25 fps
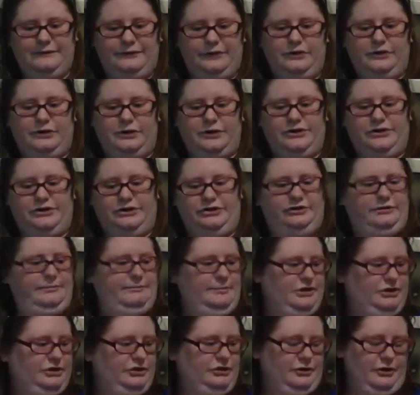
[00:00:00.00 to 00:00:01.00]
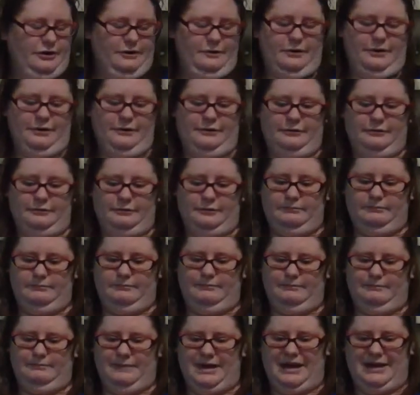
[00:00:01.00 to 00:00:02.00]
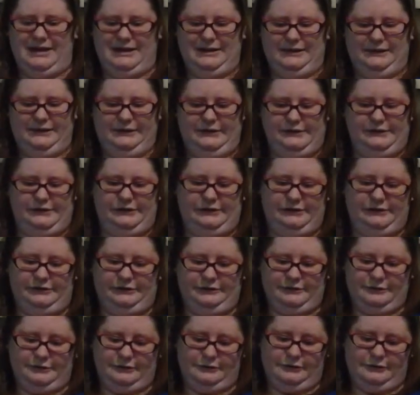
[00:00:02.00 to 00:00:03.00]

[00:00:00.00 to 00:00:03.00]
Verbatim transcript: yours is a mystery one. Milano's.